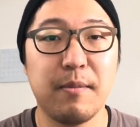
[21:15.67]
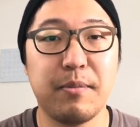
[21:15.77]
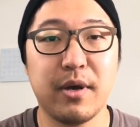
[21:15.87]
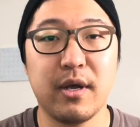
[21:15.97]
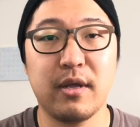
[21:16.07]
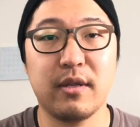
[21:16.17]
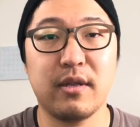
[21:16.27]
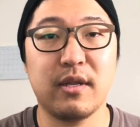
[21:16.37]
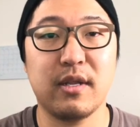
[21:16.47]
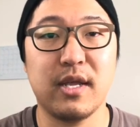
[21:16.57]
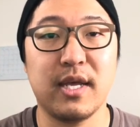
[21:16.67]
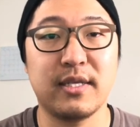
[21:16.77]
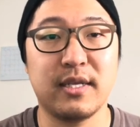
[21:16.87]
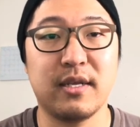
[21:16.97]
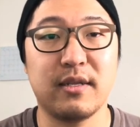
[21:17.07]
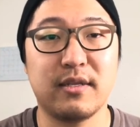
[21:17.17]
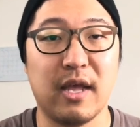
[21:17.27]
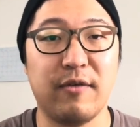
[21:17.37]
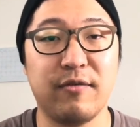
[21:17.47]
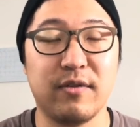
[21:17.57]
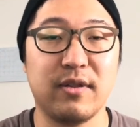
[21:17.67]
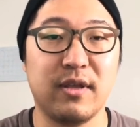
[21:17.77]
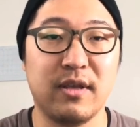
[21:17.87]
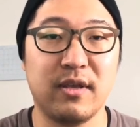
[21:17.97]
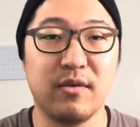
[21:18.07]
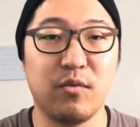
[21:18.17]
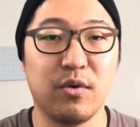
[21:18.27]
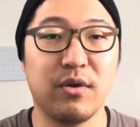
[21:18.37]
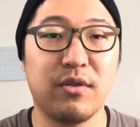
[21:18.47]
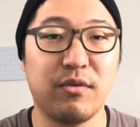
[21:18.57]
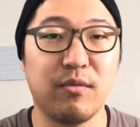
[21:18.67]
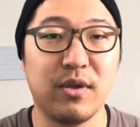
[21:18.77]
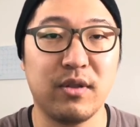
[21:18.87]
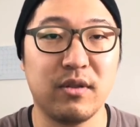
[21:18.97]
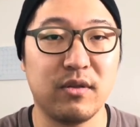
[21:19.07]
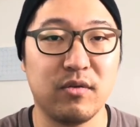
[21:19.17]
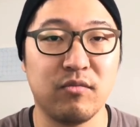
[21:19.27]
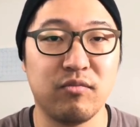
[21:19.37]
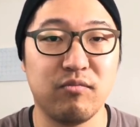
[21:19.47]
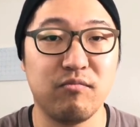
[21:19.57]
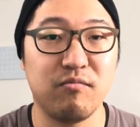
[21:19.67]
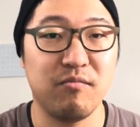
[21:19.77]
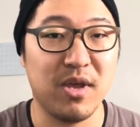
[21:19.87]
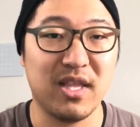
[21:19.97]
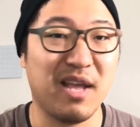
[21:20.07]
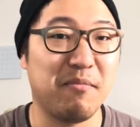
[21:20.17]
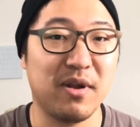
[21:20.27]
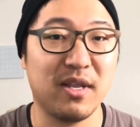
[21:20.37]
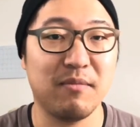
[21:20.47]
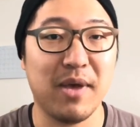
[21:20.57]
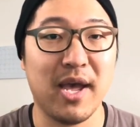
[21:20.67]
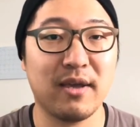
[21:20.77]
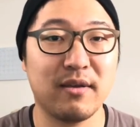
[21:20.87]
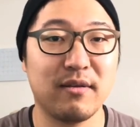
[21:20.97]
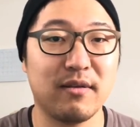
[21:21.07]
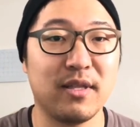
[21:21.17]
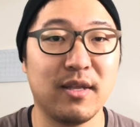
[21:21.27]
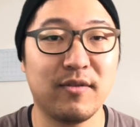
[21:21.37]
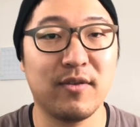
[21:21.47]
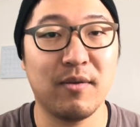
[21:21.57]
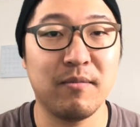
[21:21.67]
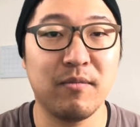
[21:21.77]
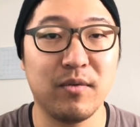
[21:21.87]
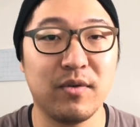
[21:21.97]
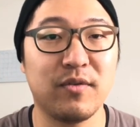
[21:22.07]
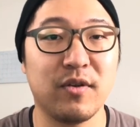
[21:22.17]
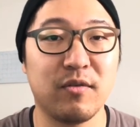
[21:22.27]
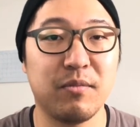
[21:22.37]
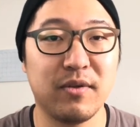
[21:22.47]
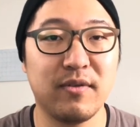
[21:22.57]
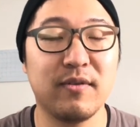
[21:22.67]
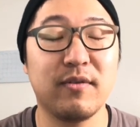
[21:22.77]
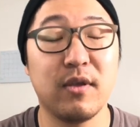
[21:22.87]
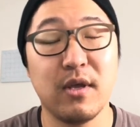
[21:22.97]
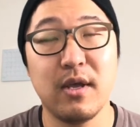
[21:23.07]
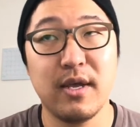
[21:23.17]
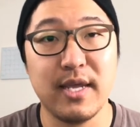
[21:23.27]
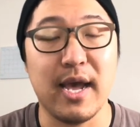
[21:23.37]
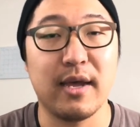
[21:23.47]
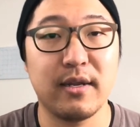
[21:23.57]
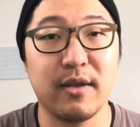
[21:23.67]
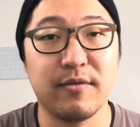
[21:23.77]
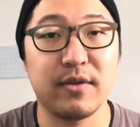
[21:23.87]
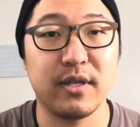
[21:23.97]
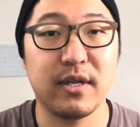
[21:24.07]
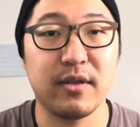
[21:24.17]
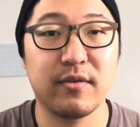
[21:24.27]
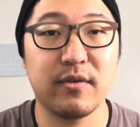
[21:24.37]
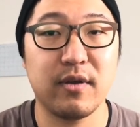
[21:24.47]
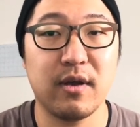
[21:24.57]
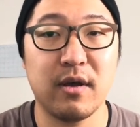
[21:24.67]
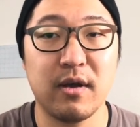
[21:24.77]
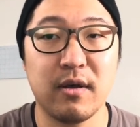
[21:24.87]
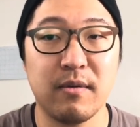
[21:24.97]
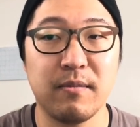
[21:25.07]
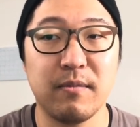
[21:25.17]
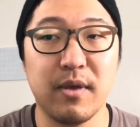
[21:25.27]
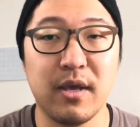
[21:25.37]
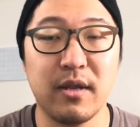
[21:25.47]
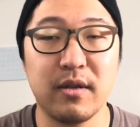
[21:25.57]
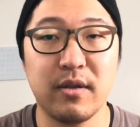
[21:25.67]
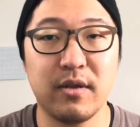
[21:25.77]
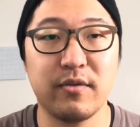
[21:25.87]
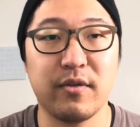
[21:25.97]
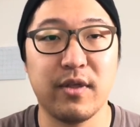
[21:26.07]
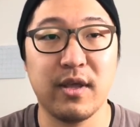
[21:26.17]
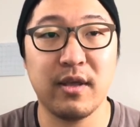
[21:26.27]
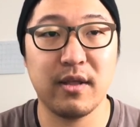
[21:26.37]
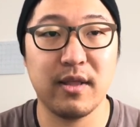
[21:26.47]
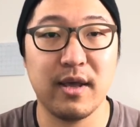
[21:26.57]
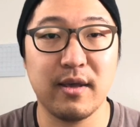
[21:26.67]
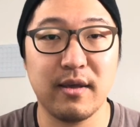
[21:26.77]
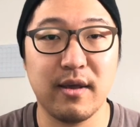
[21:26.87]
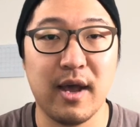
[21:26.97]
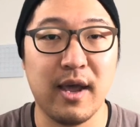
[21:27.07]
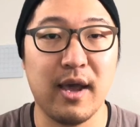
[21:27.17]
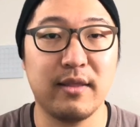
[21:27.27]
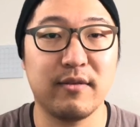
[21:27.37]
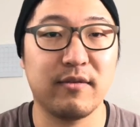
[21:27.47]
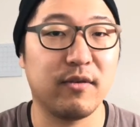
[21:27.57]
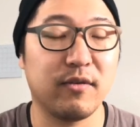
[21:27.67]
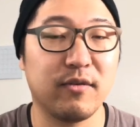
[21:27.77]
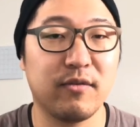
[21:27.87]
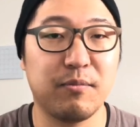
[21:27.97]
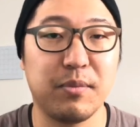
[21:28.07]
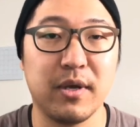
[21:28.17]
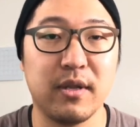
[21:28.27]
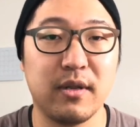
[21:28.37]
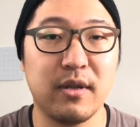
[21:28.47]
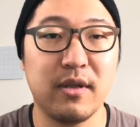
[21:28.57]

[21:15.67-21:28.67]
but is it definitely worth when you make that money back and then some when you start your business? Yeah, definitely it is. And here's the thing, like, I had the skills, but